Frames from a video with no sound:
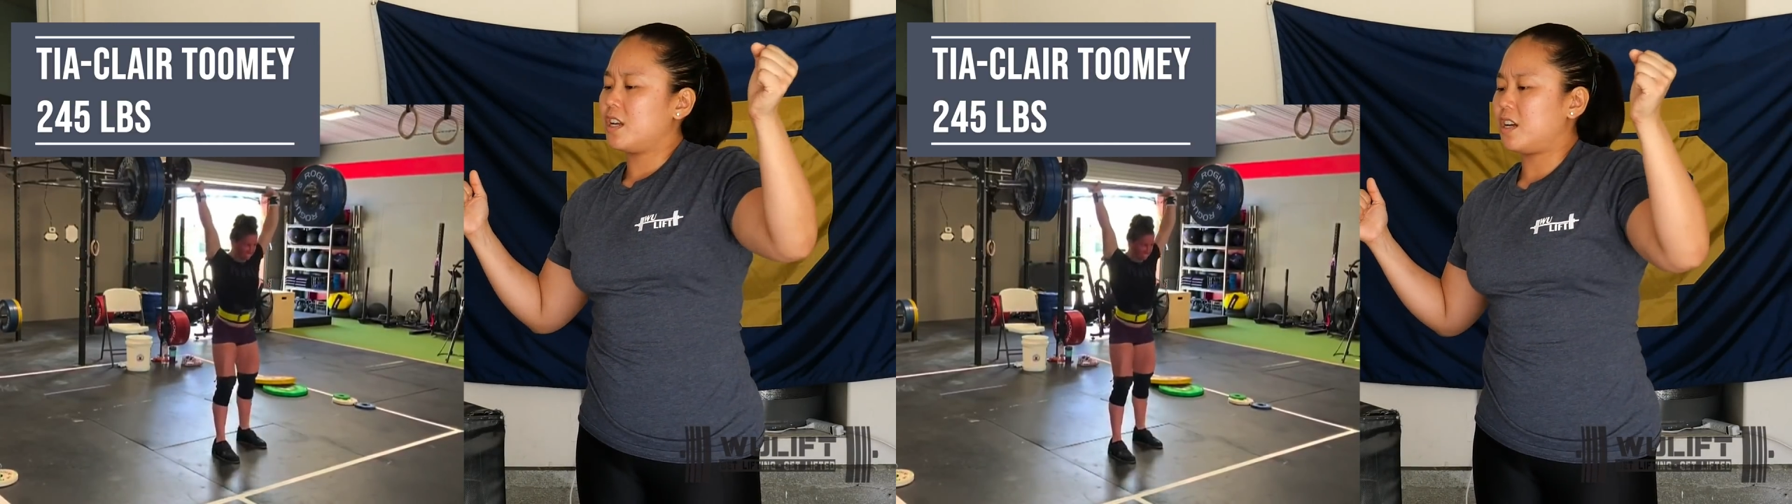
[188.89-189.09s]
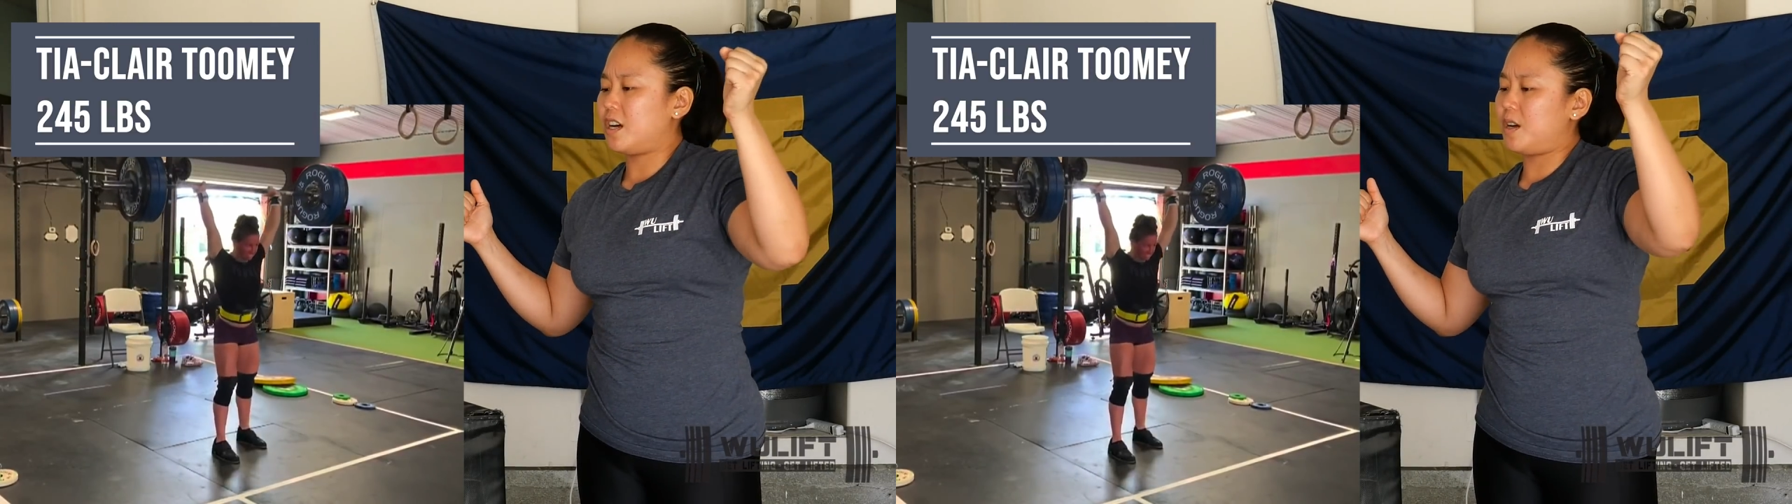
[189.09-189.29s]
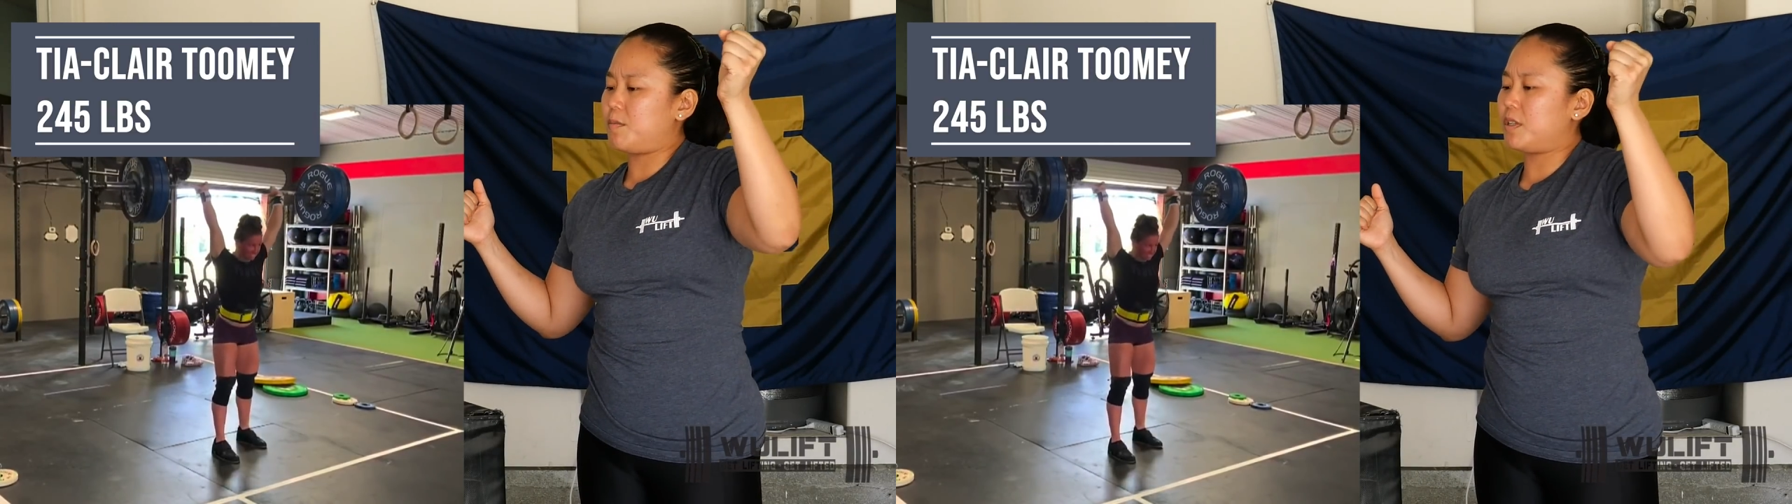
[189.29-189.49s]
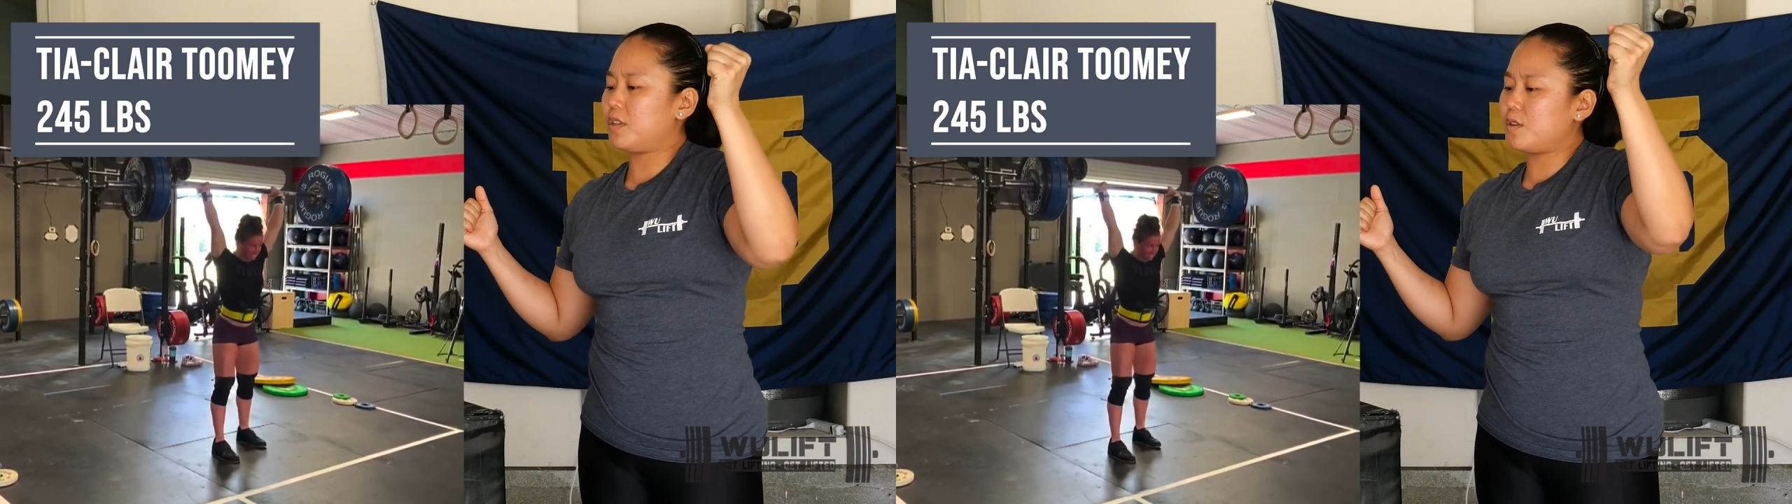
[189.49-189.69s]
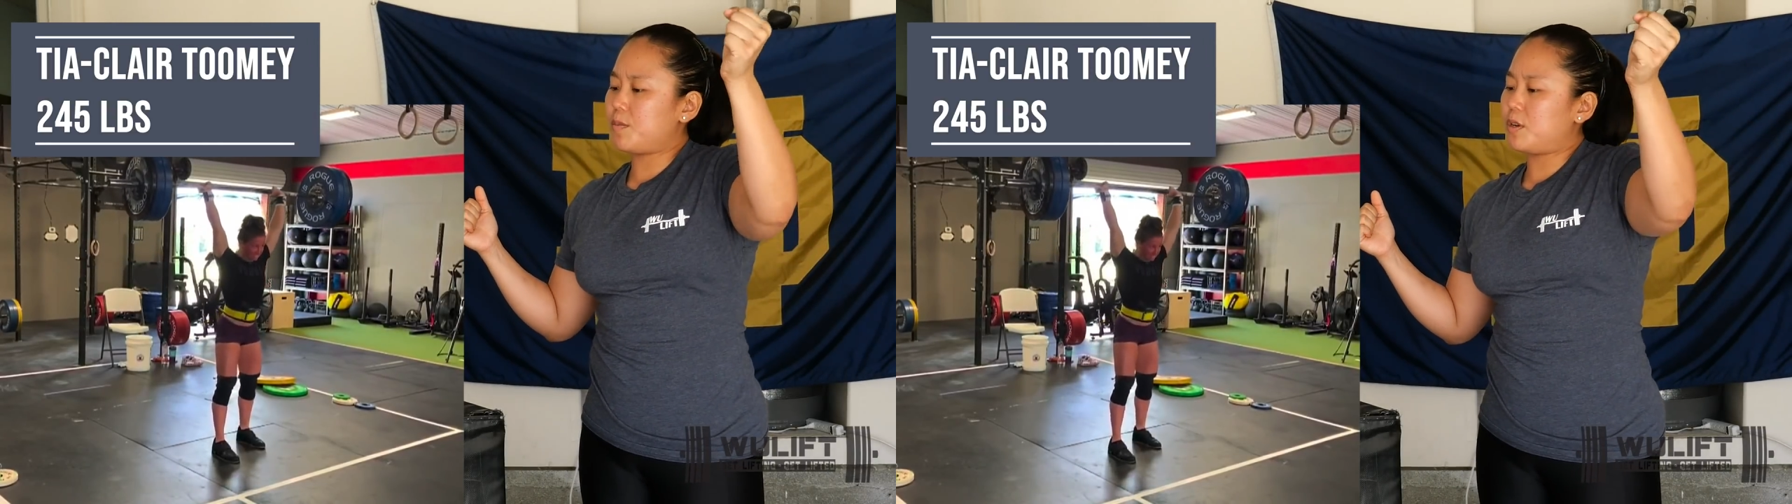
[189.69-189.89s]
a
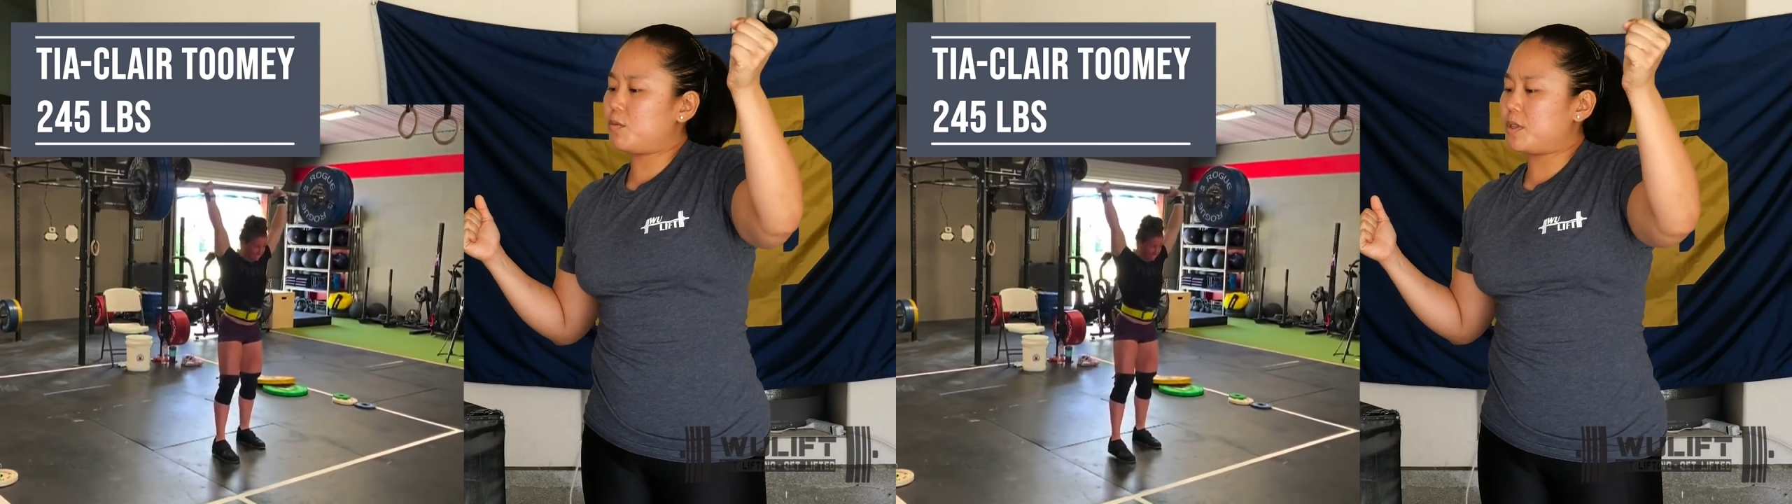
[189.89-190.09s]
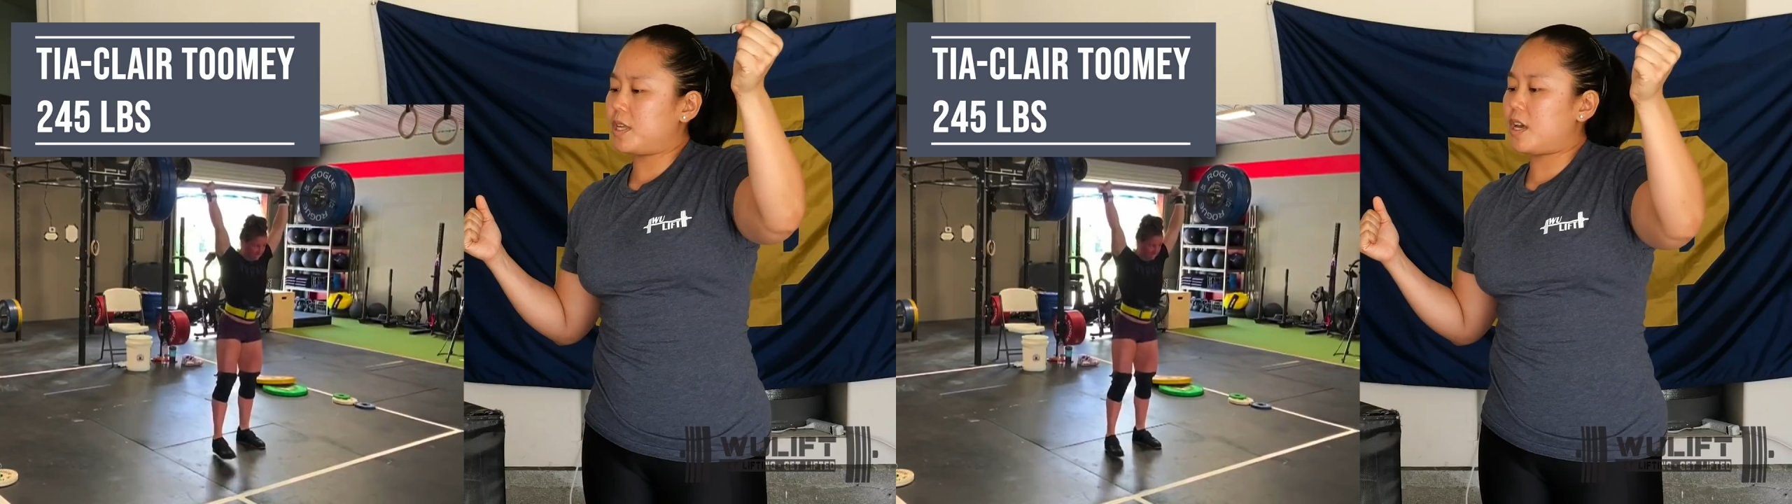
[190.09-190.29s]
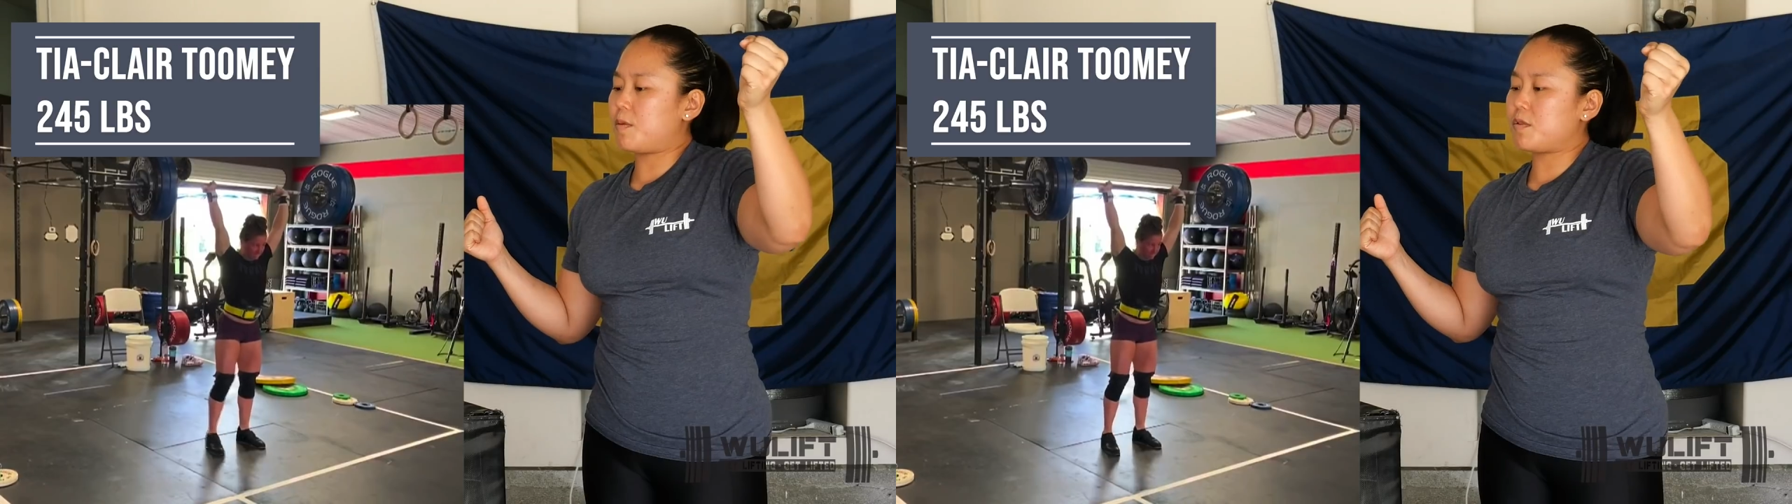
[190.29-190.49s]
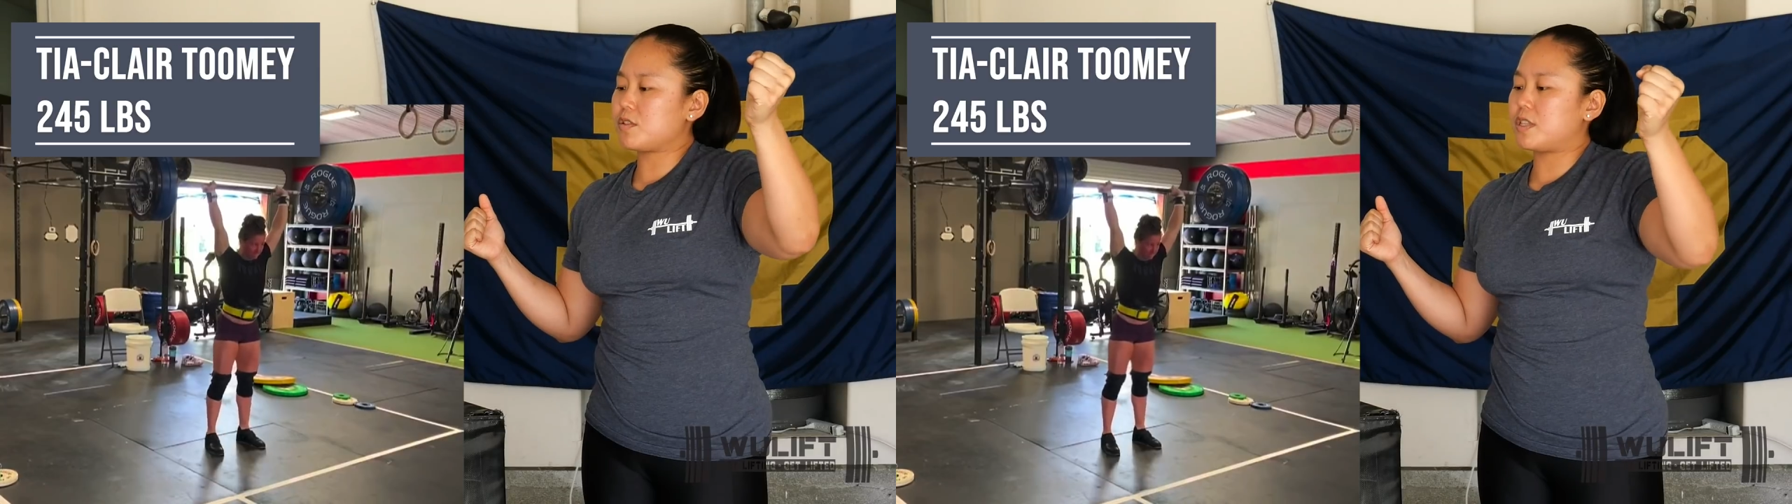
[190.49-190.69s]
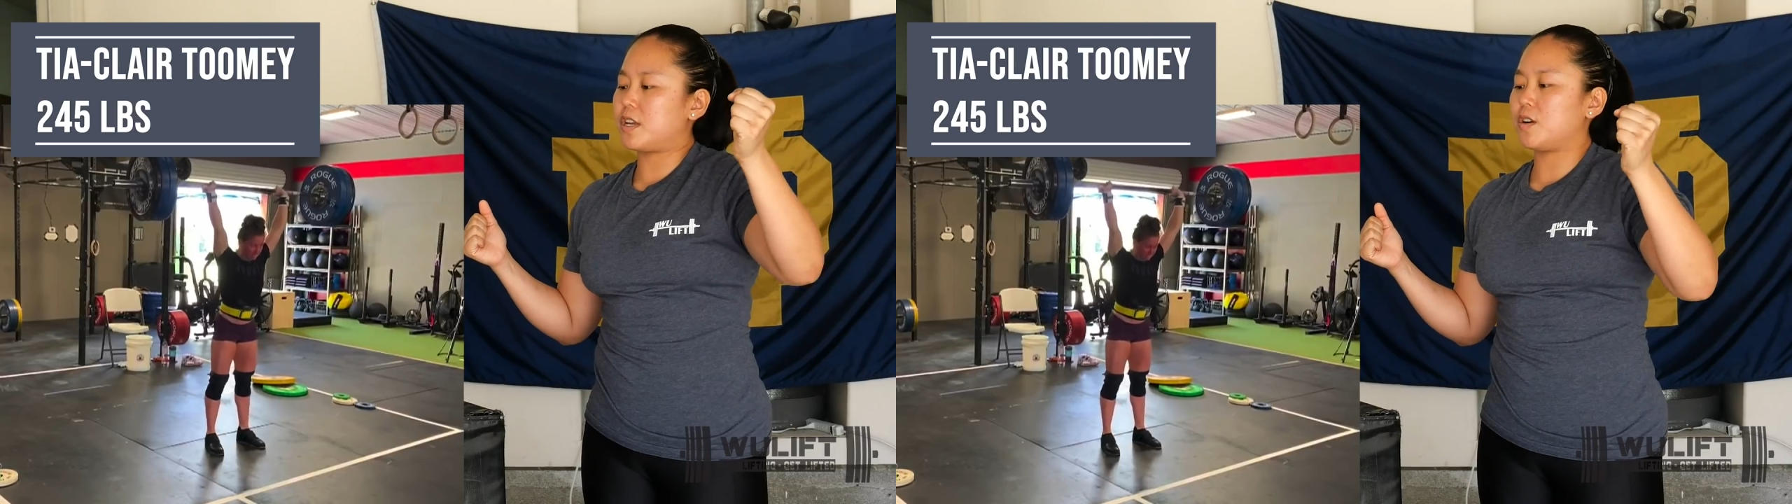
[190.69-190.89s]
little bit with the
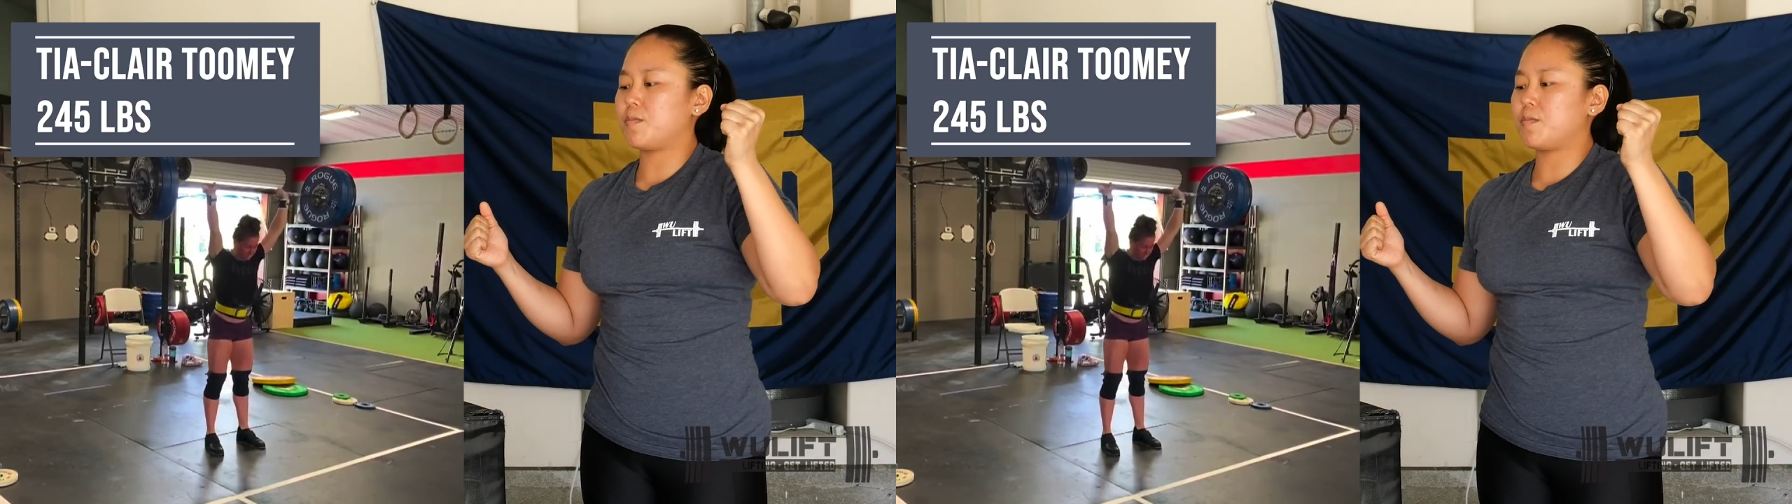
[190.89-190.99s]
elbows there,